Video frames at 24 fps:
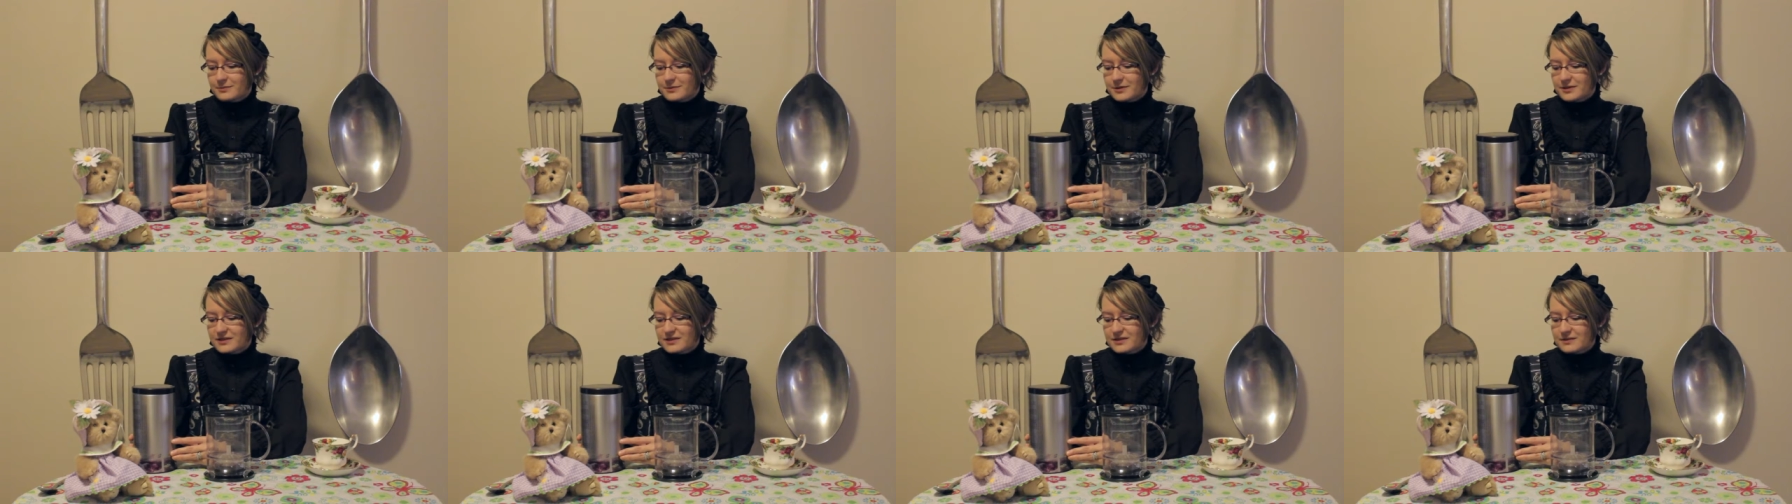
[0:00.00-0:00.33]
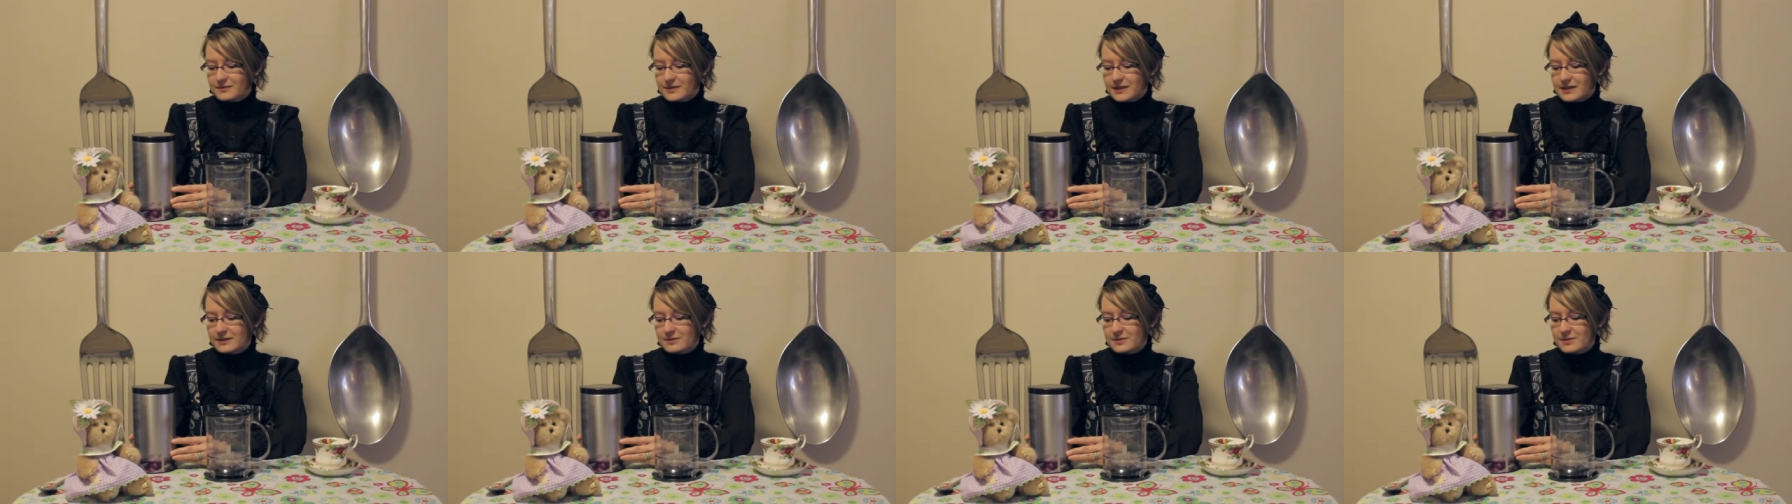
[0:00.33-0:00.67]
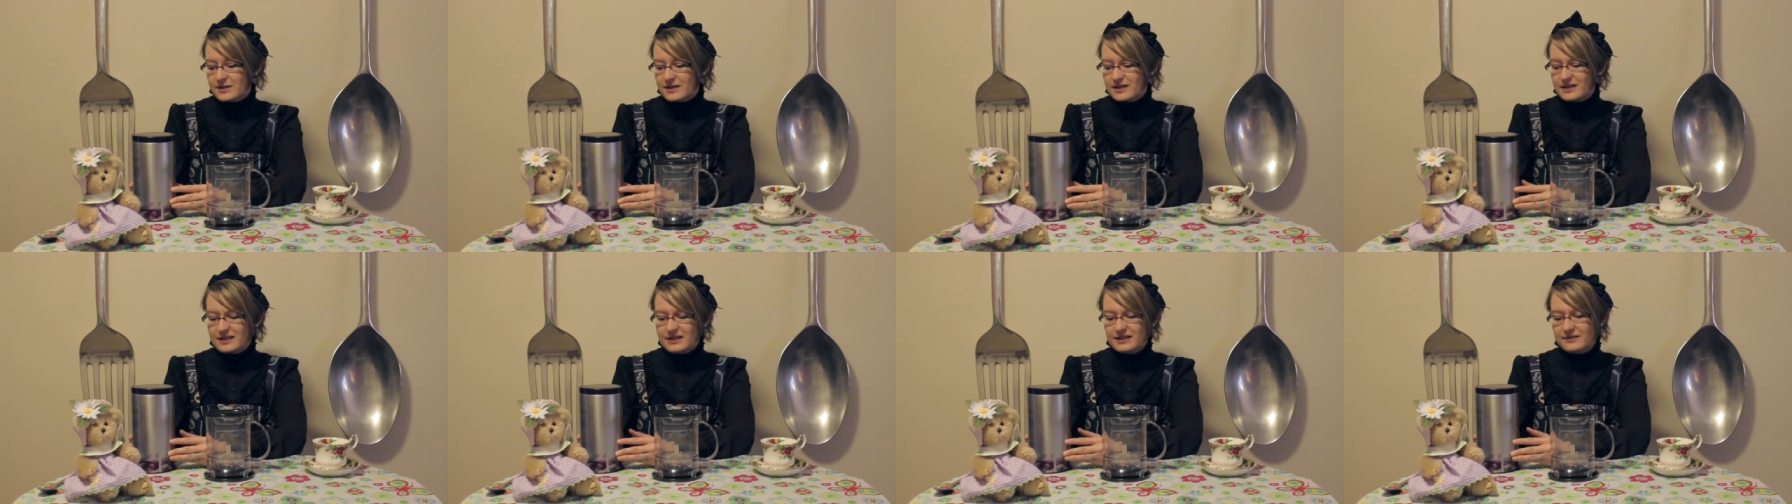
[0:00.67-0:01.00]
but sometimes
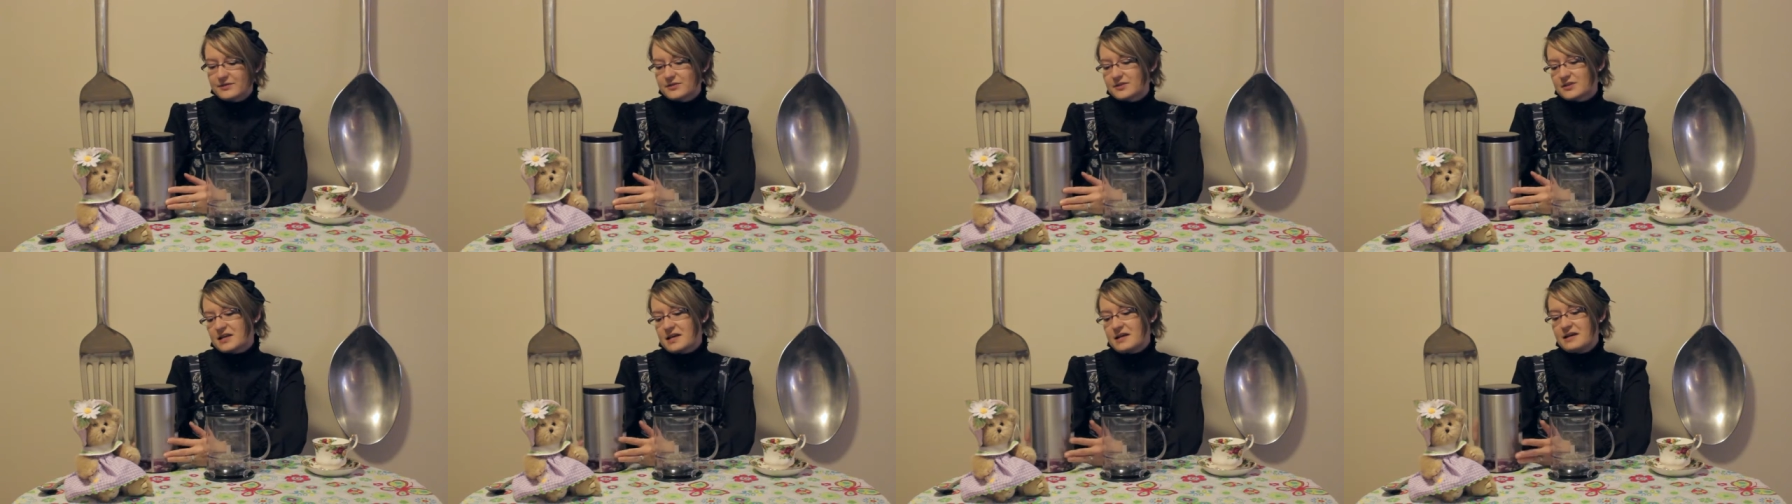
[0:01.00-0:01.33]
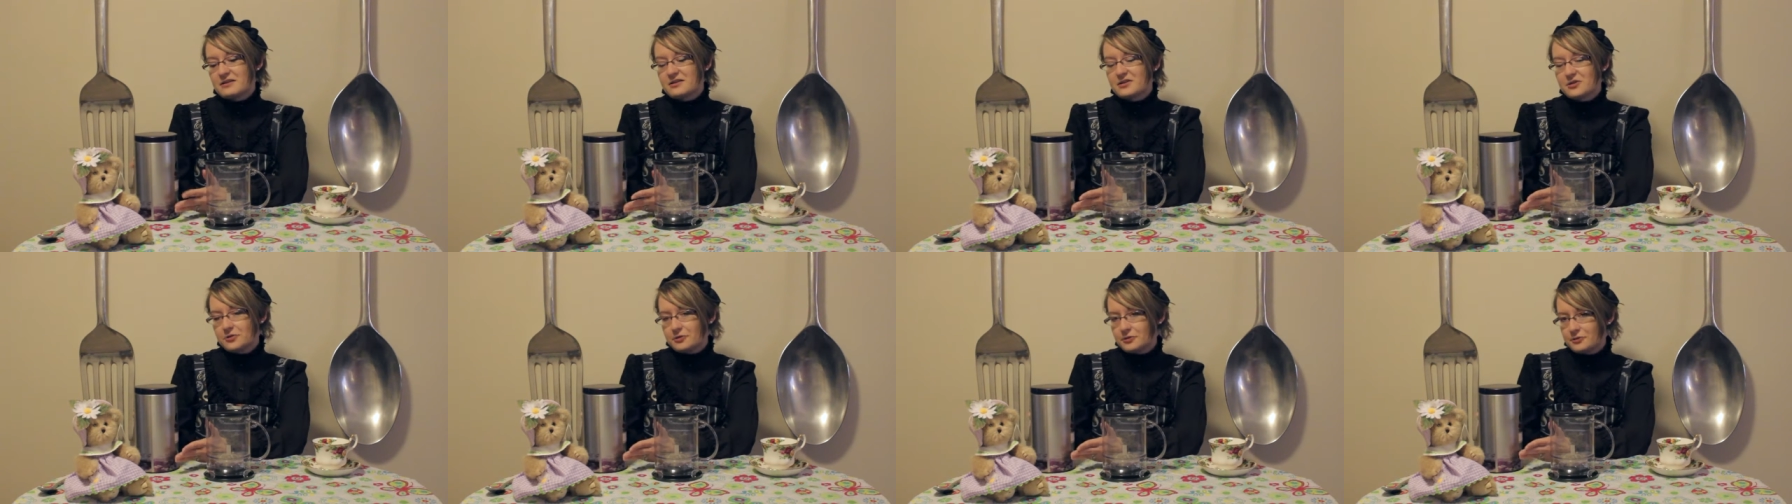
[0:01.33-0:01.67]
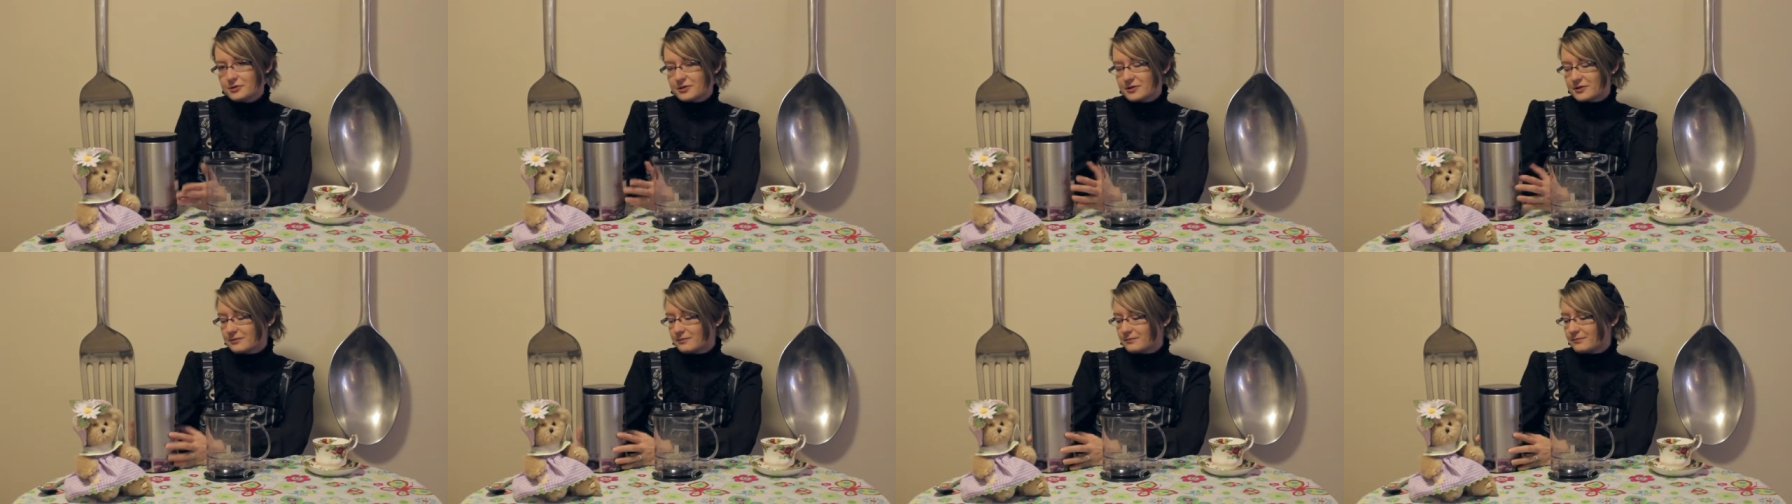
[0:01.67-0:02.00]
they can even take
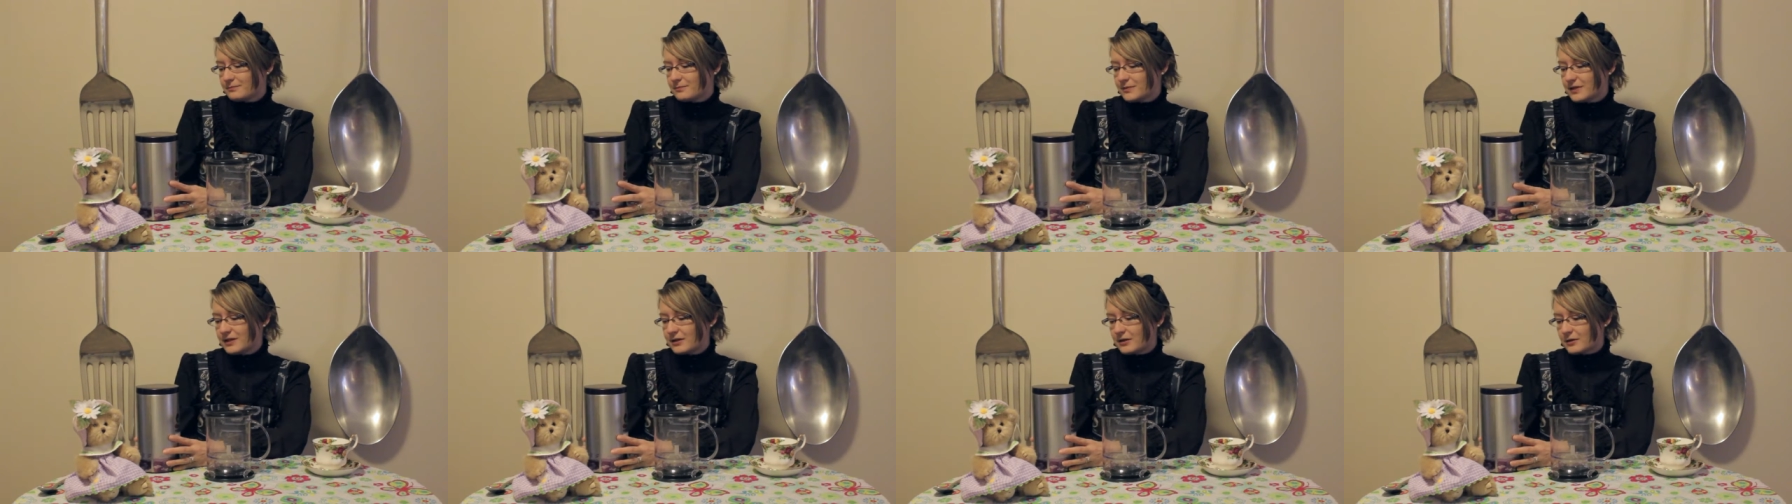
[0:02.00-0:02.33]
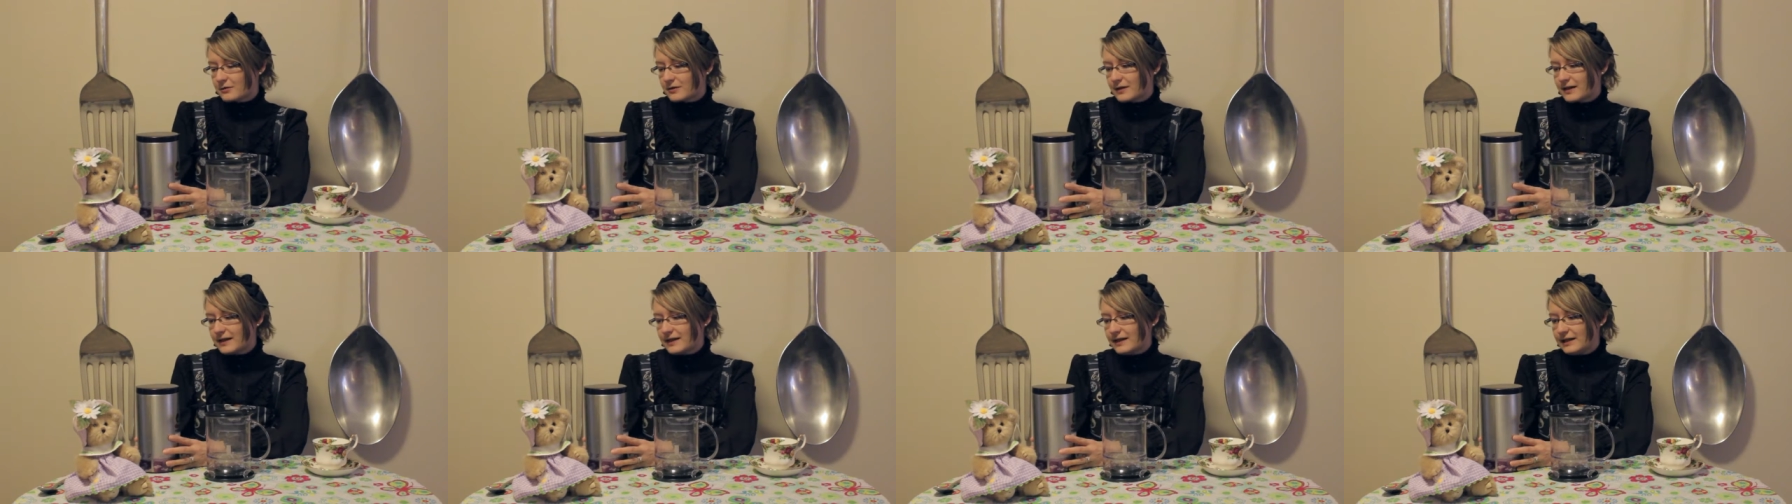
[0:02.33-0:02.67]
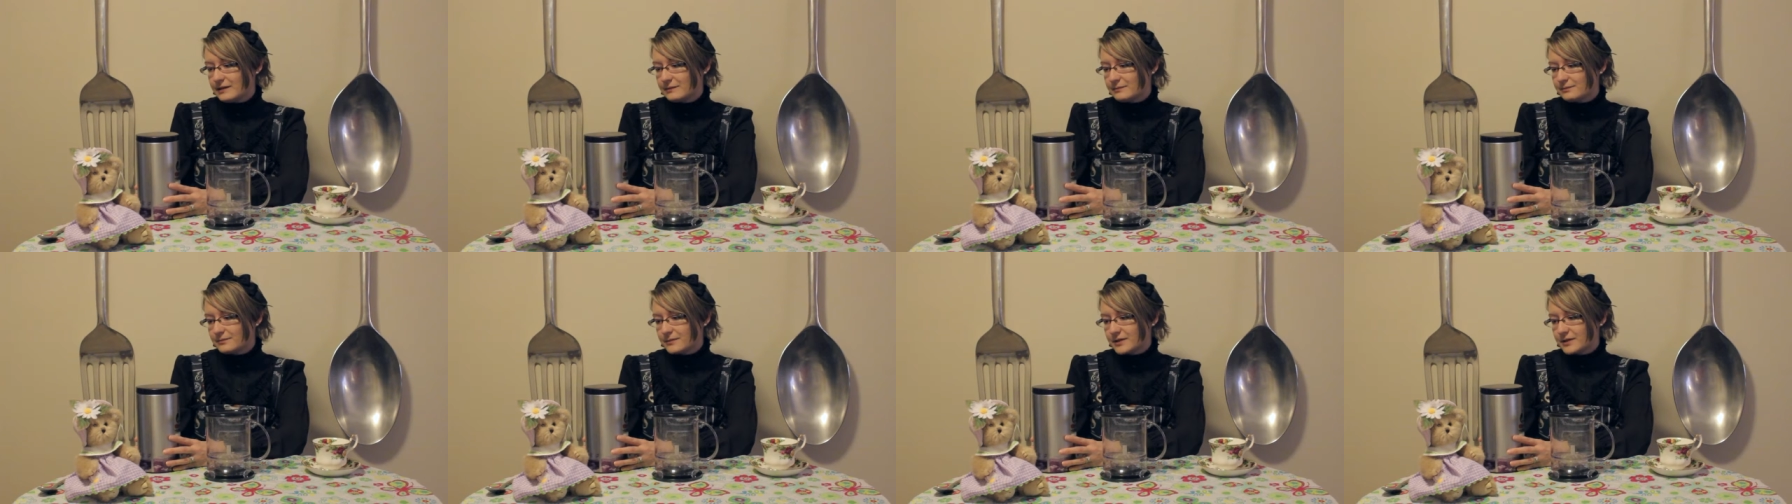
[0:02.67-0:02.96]
2 and it'll be alright.